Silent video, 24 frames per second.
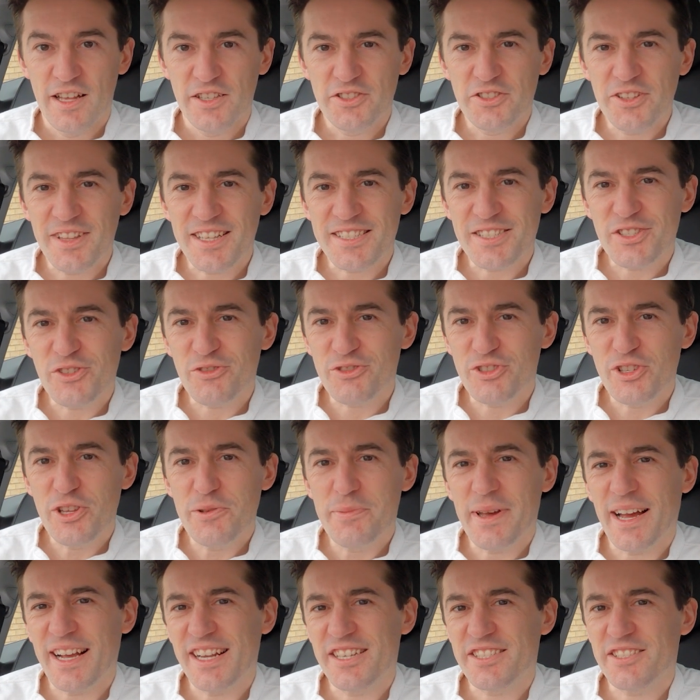So that's not too
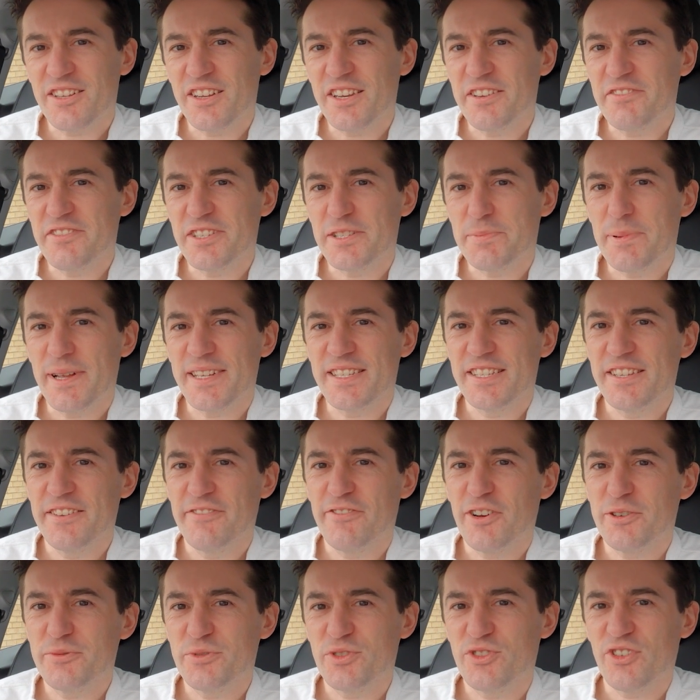bad because I'd have expected if
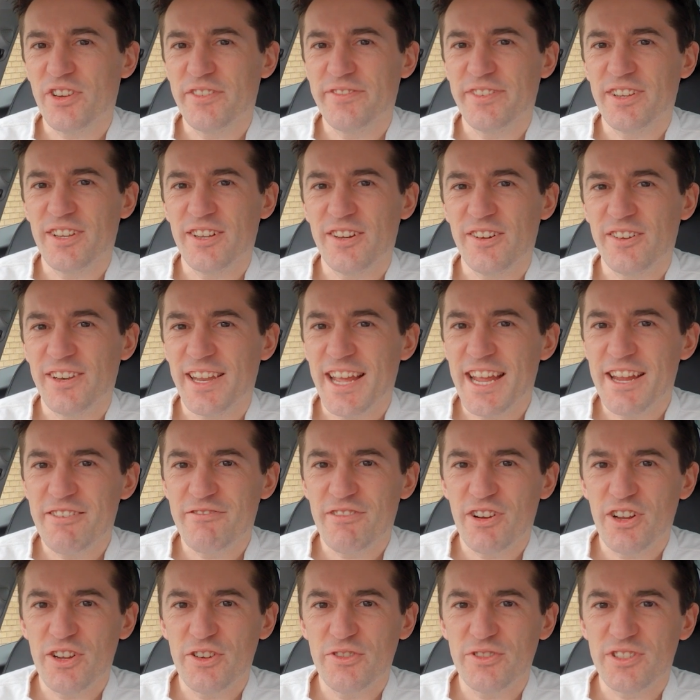I was driving like on A
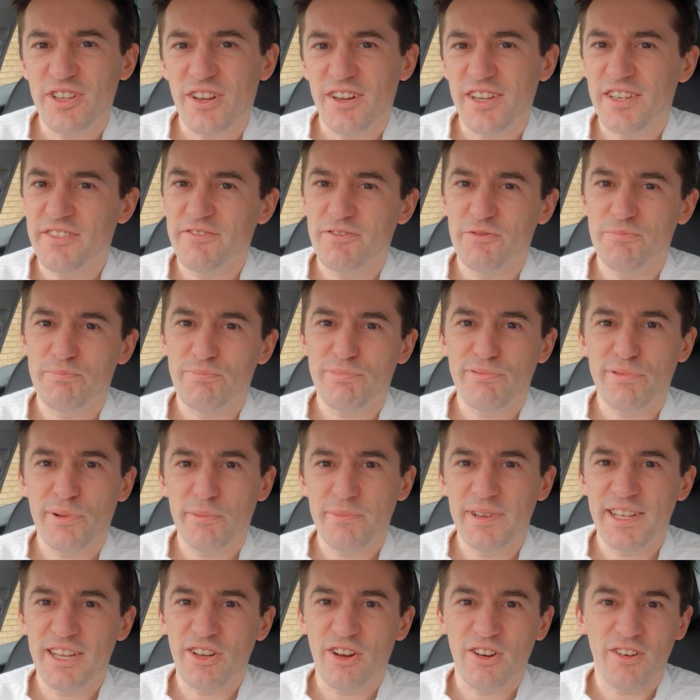roads, I'd have
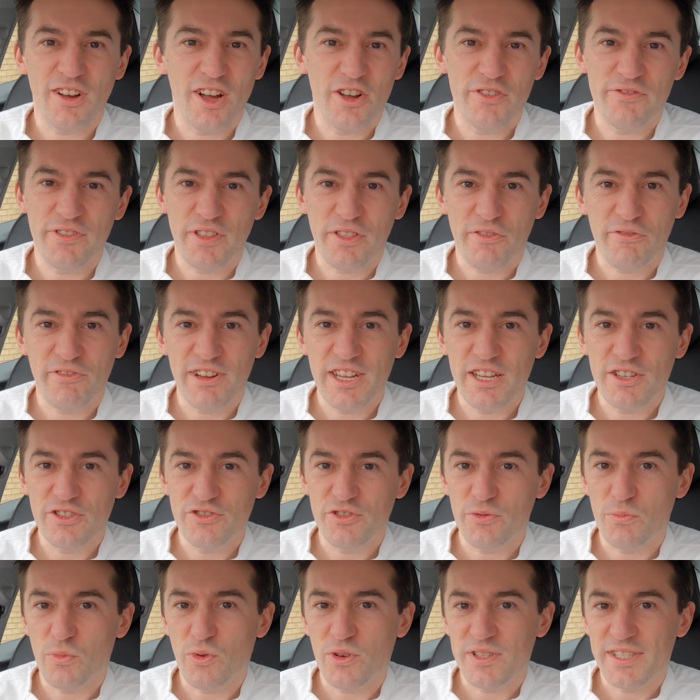probably got over
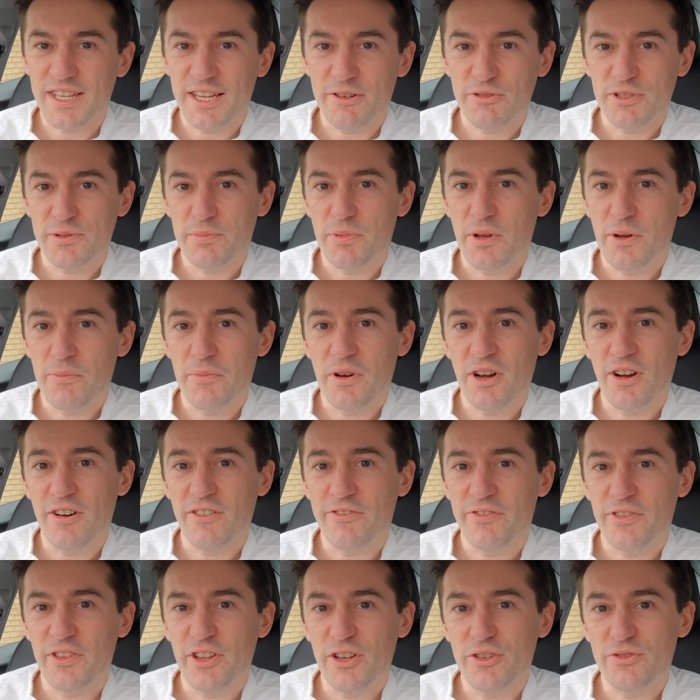300 watt hours per mile
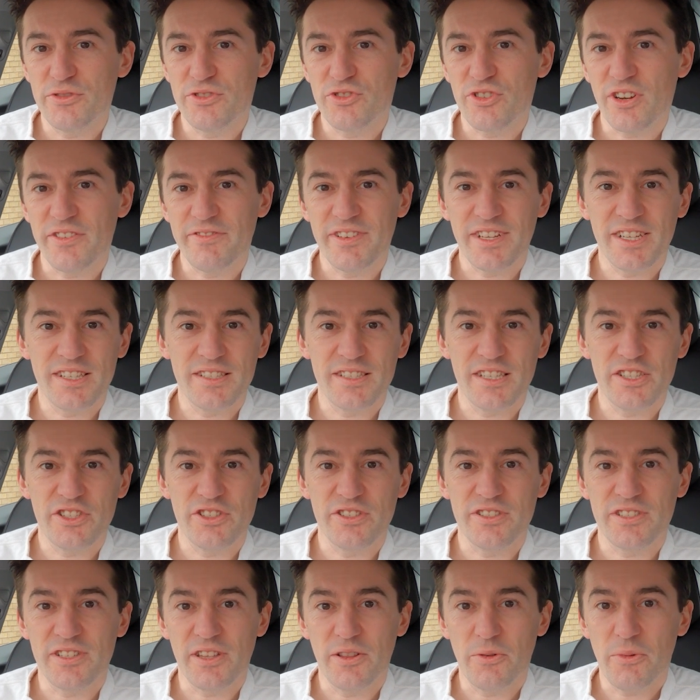for those driving
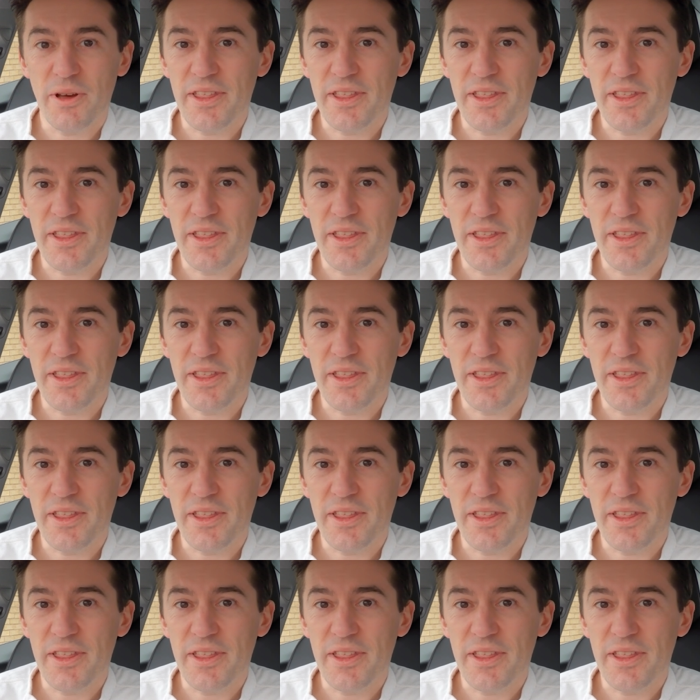conditions and the